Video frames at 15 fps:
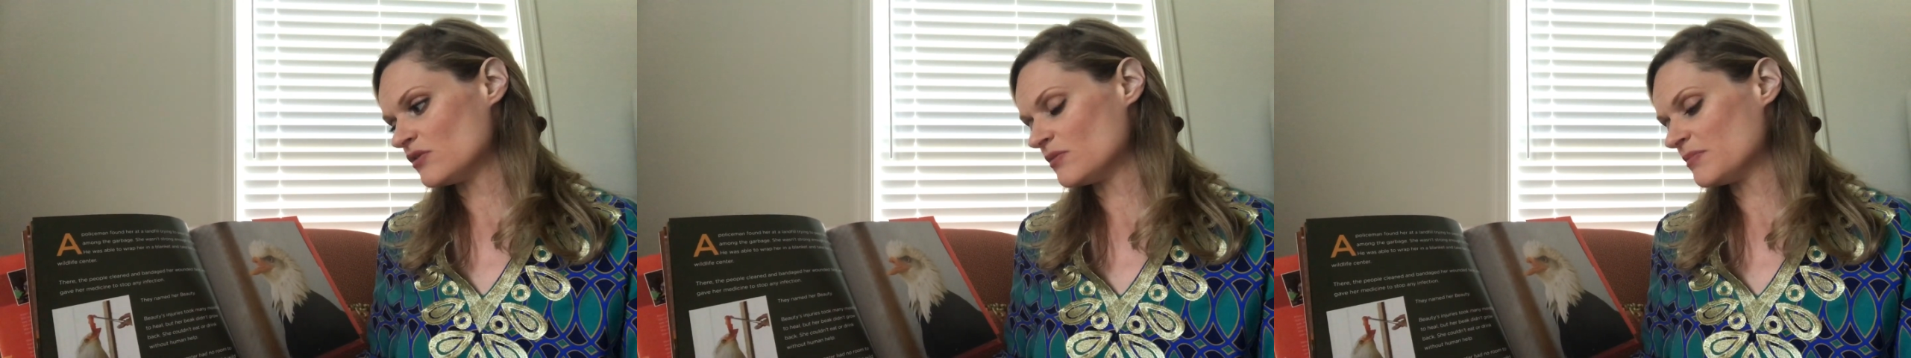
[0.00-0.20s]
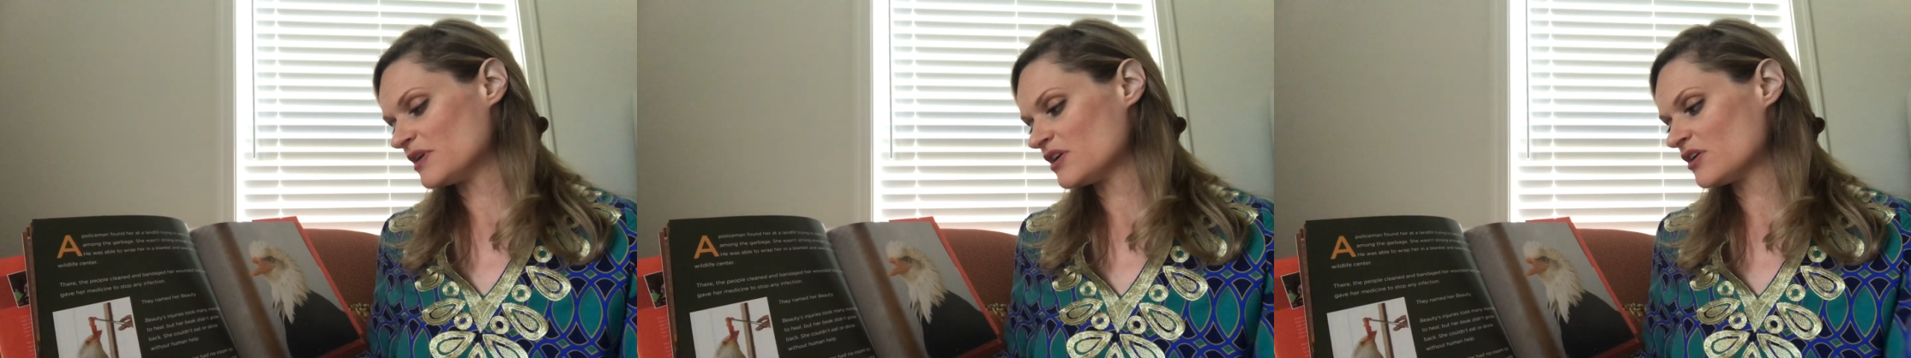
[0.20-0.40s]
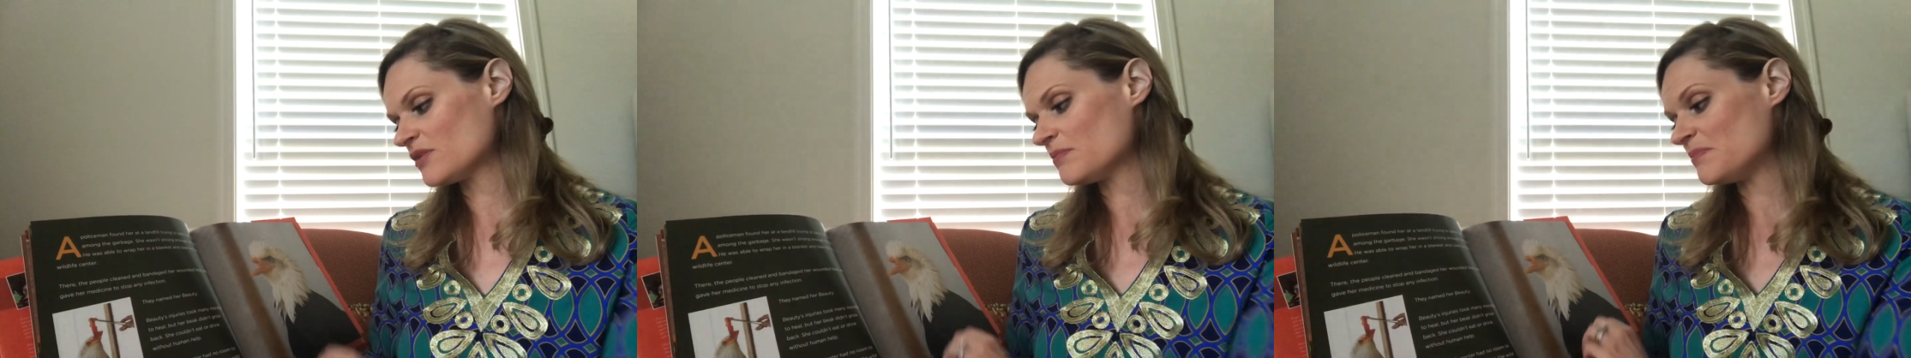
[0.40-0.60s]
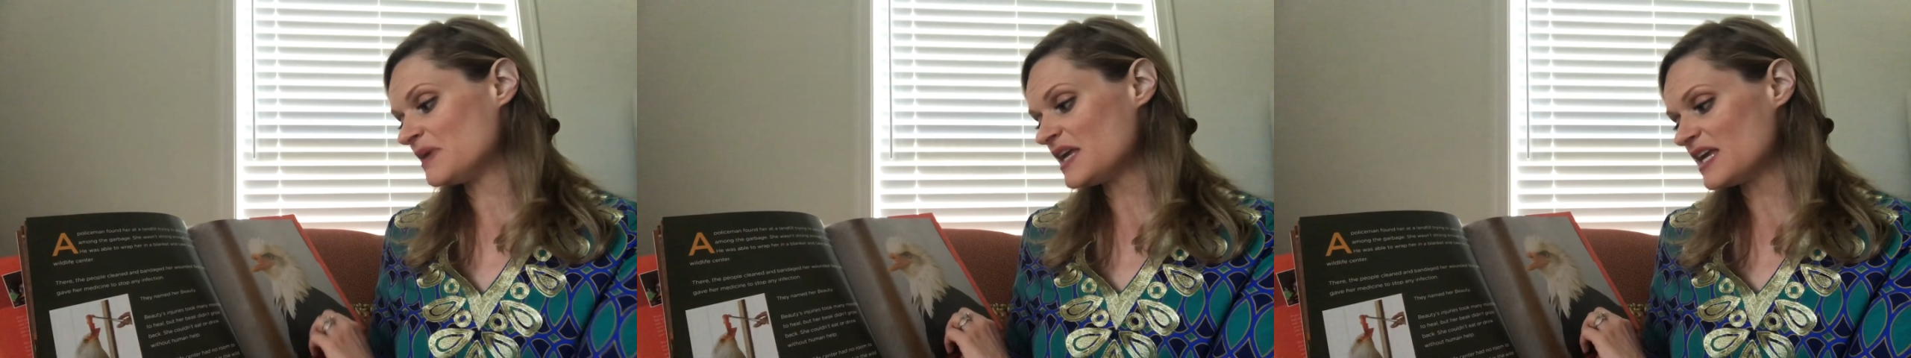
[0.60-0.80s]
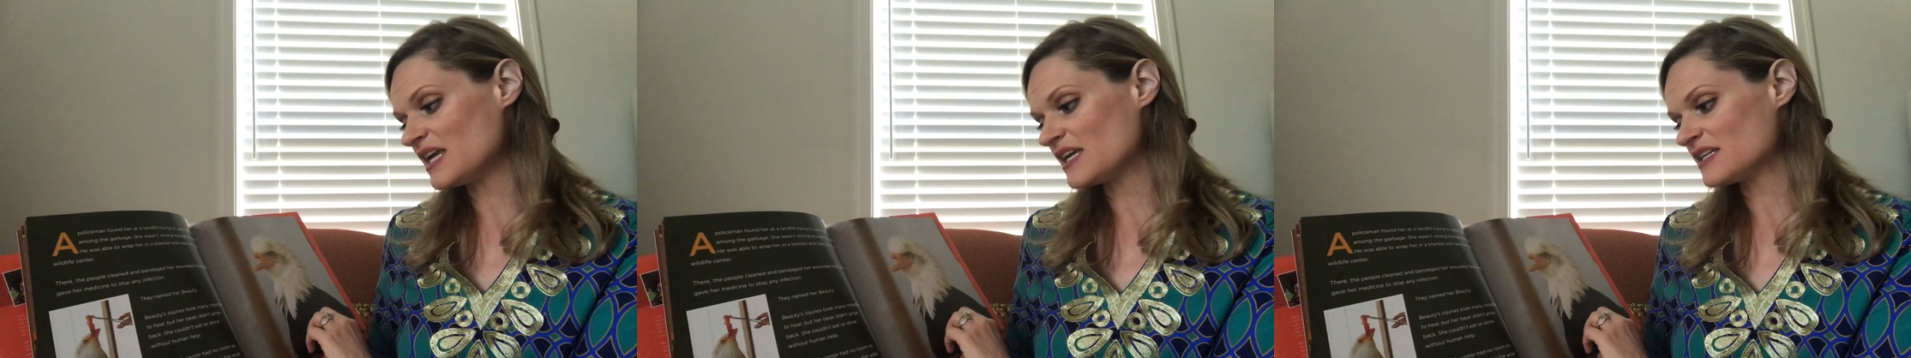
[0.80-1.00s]
but her
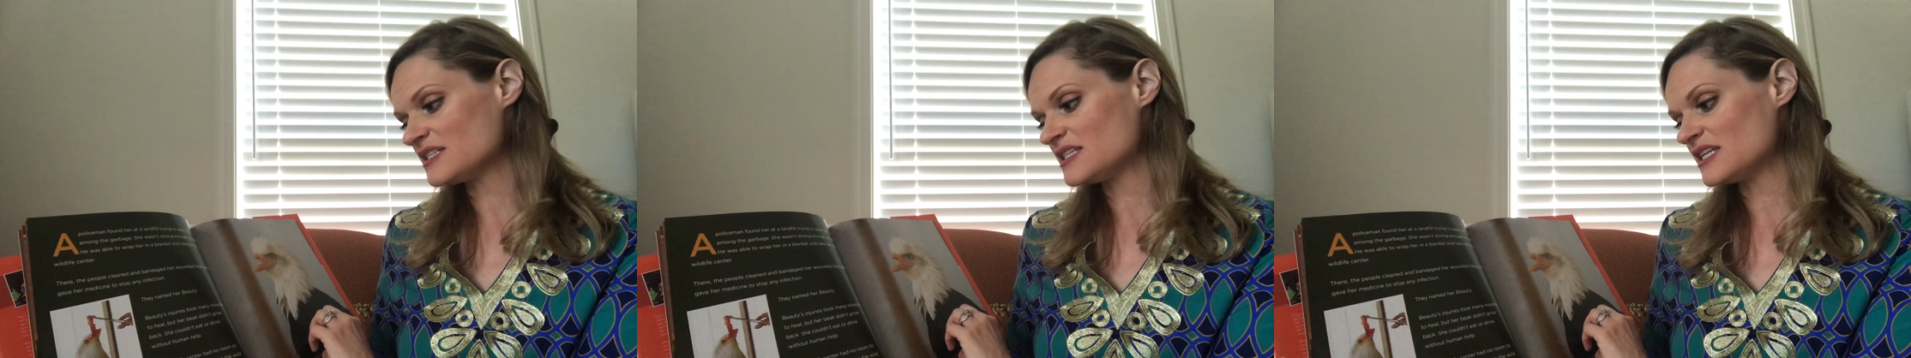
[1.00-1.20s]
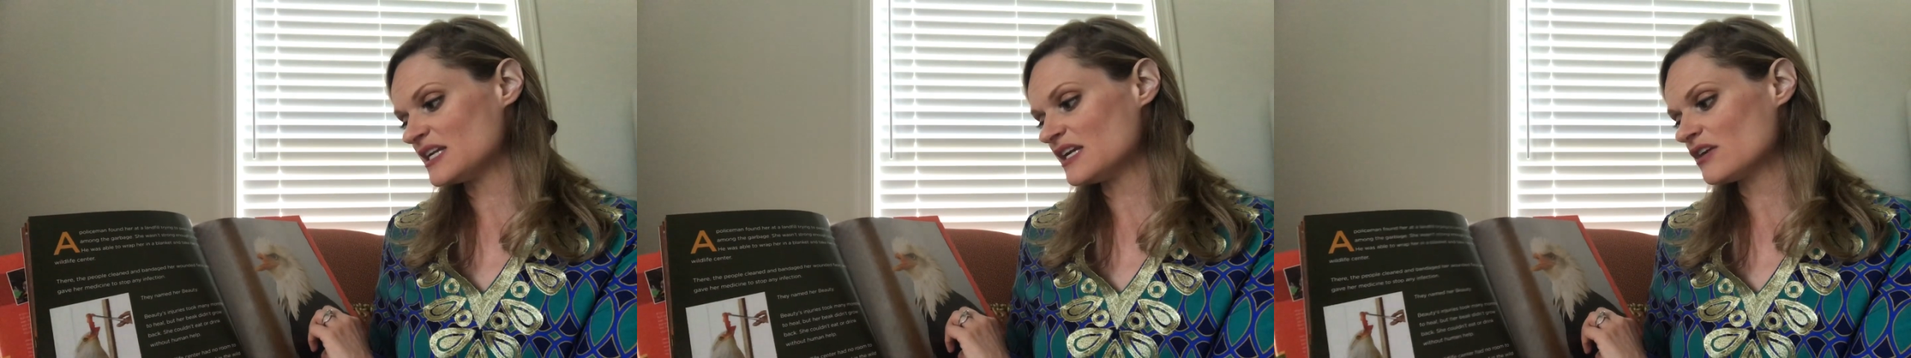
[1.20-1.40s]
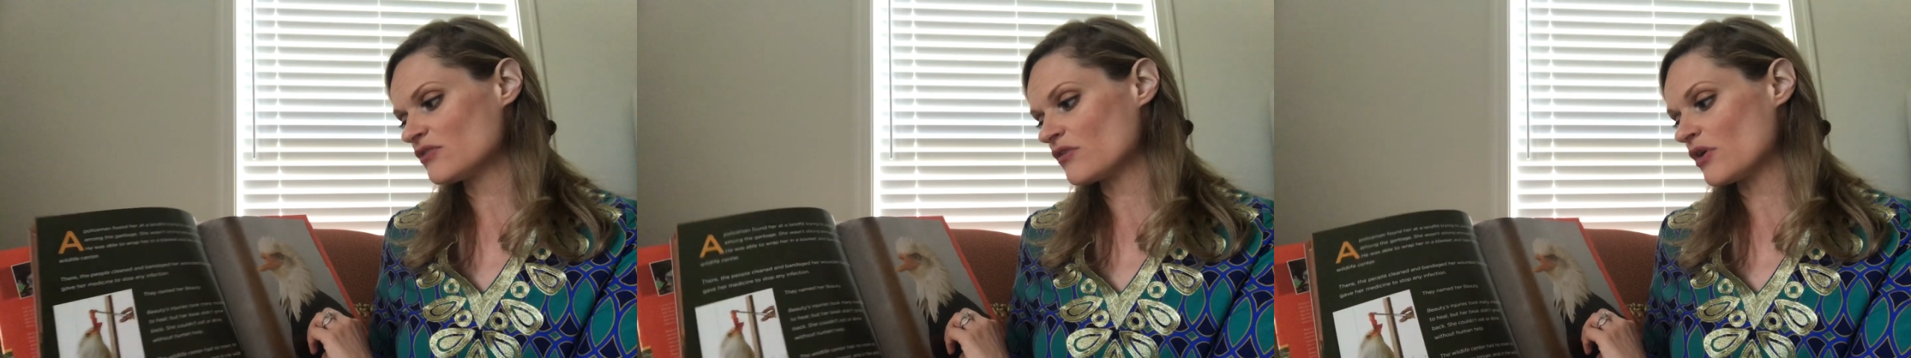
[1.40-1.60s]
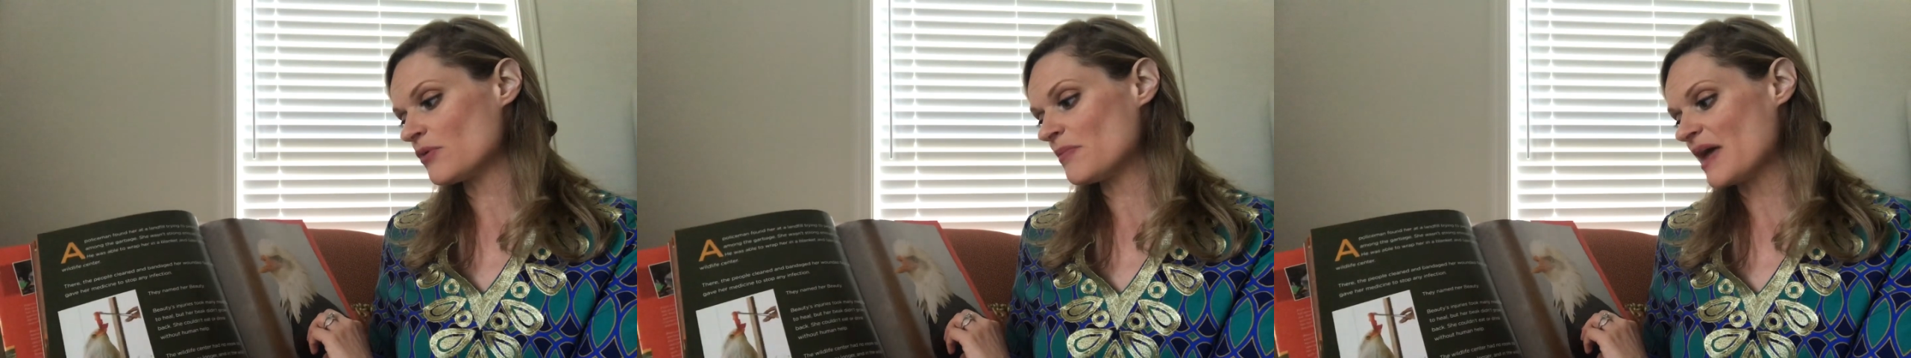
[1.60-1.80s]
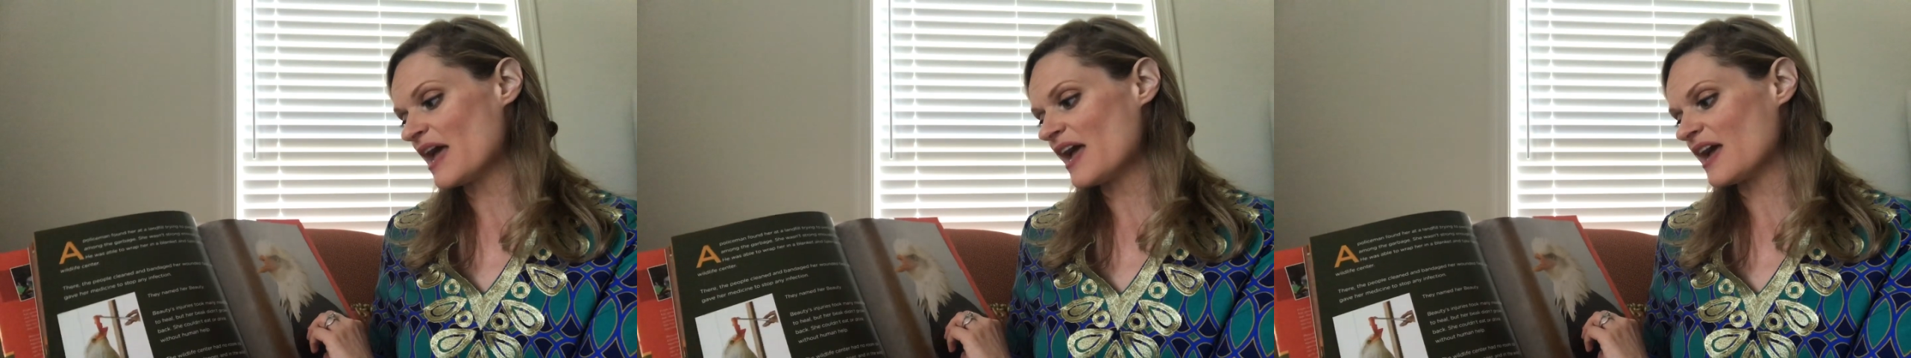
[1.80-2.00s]
beak didn't grow
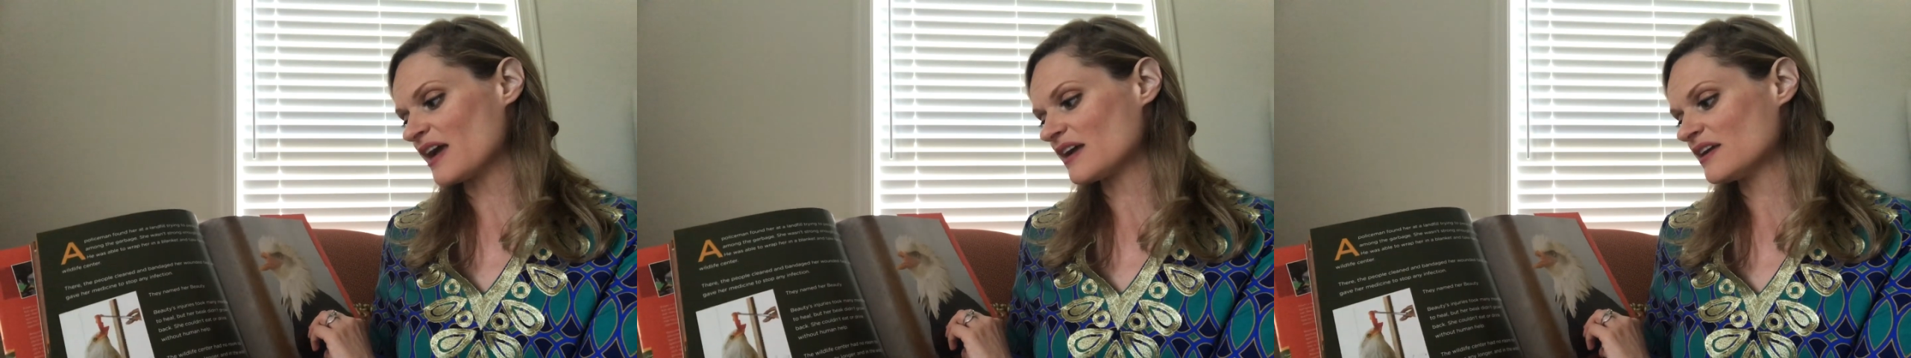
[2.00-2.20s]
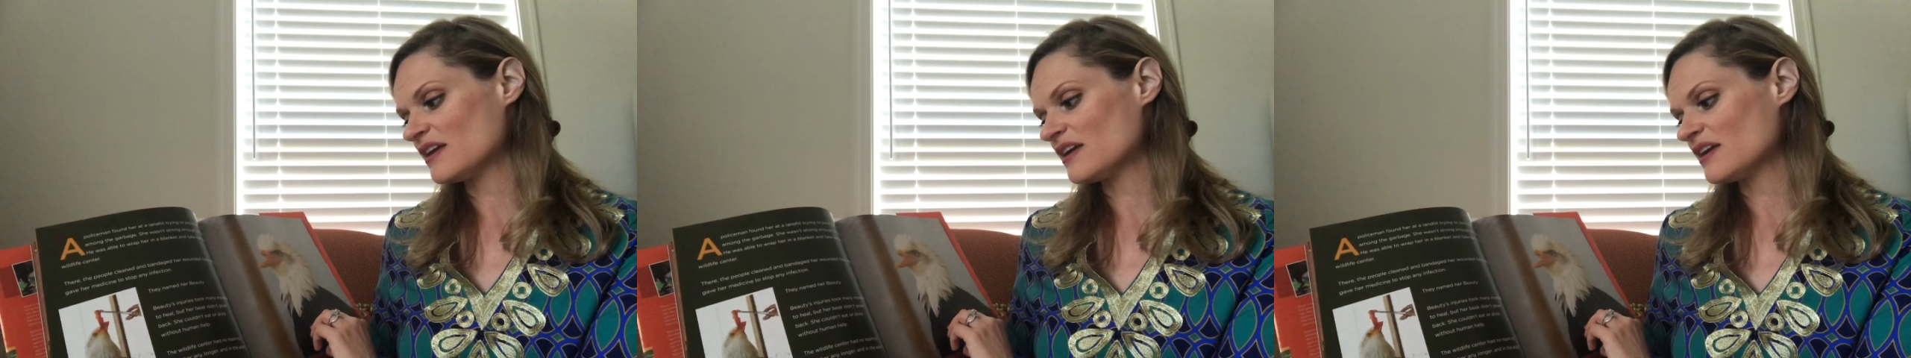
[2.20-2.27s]
back.